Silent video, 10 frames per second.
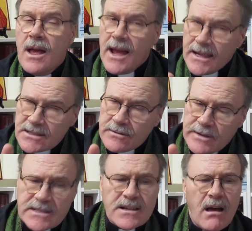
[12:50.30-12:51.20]
As a
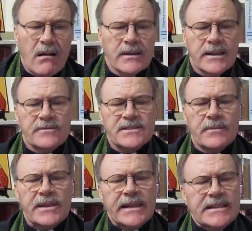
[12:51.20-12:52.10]
result, if
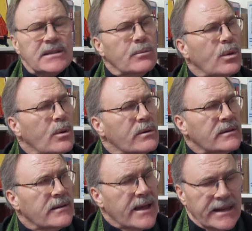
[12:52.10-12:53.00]
something is important
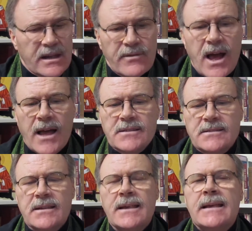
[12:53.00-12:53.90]
to any of us,